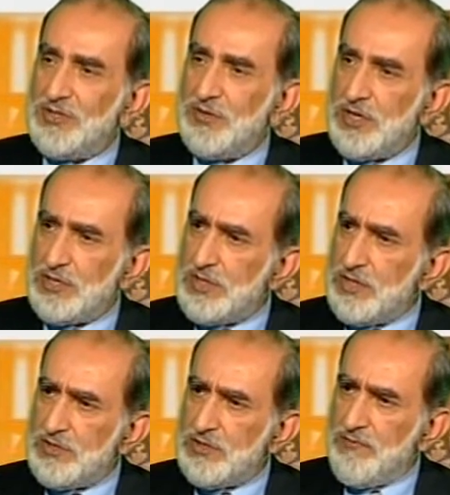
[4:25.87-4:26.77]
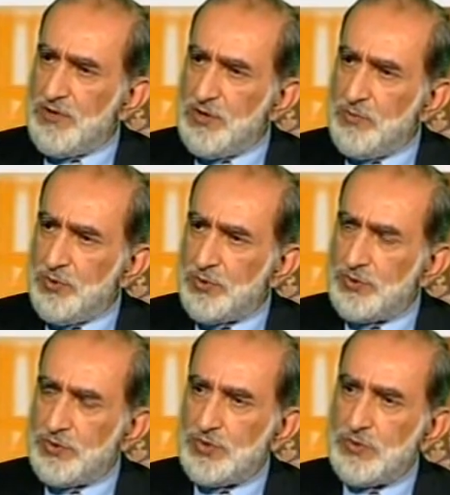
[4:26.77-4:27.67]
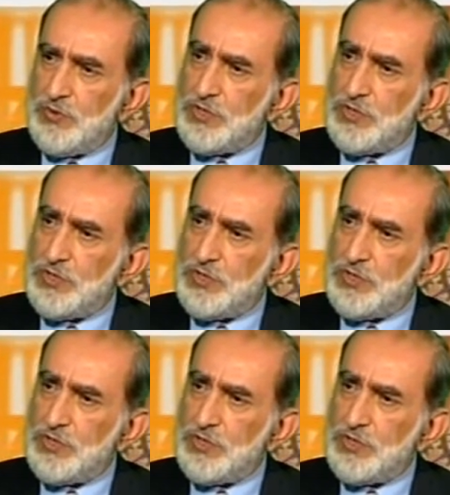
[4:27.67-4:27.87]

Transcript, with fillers: So that, that is a very important issue.